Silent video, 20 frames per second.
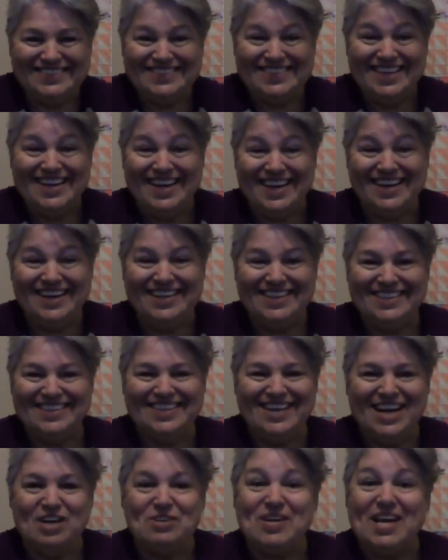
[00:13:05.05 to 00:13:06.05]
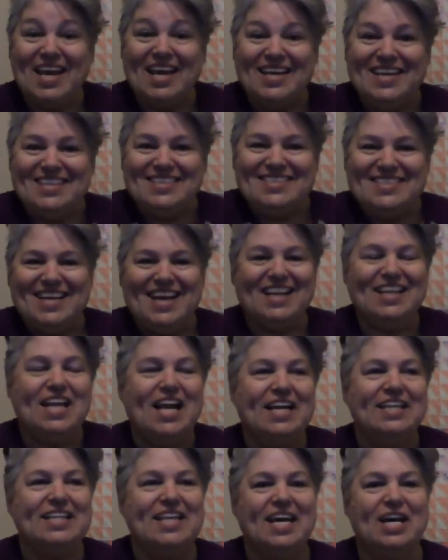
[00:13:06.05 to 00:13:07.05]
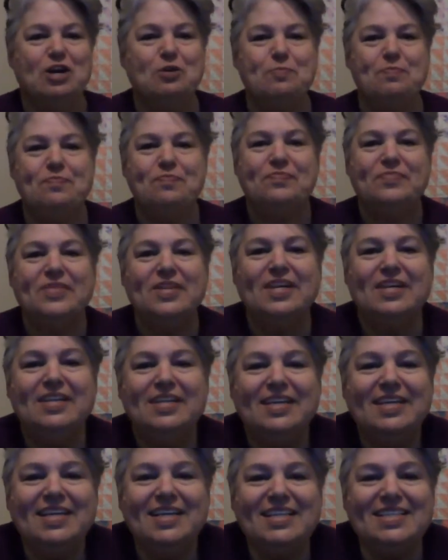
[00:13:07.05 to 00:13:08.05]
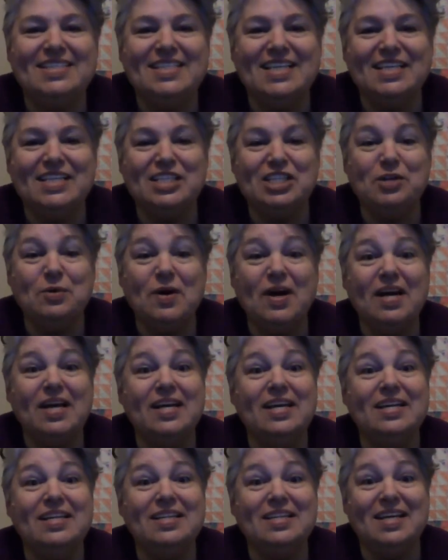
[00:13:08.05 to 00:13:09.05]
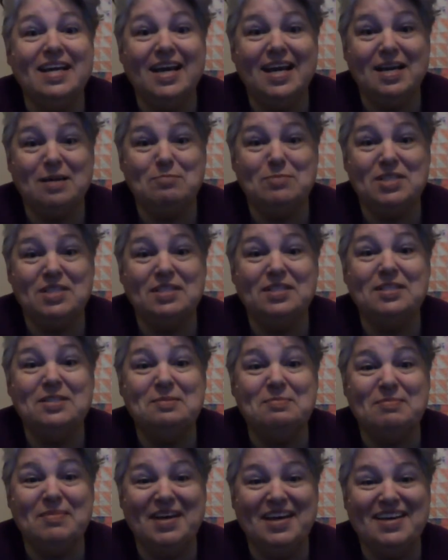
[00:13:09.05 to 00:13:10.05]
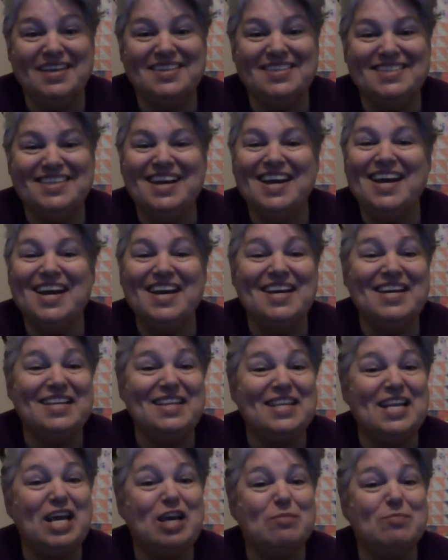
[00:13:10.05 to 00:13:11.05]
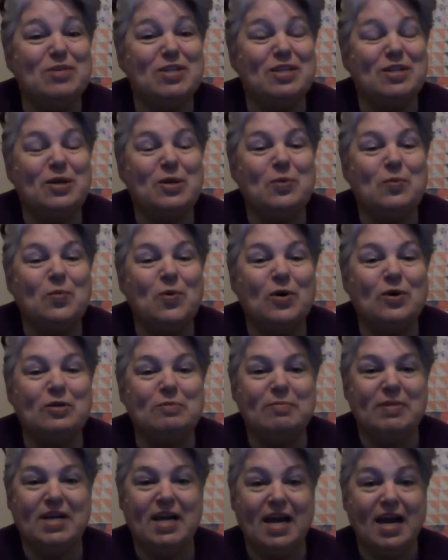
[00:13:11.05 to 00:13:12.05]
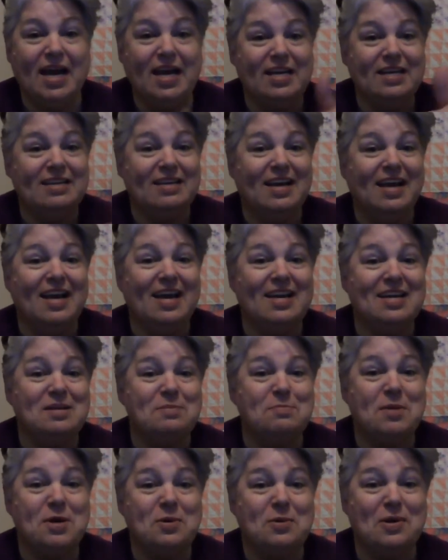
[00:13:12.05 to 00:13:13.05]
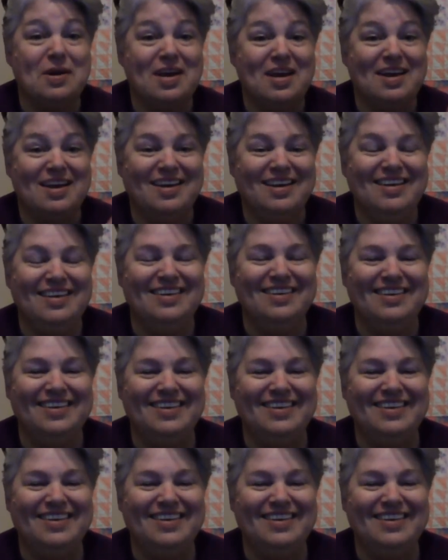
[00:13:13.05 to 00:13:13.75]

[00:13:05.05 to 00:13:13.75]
Yeah, okayest. I like that. It's telling you I ain't the absolute best, I ain't the absolute worst, but hey, I am okay.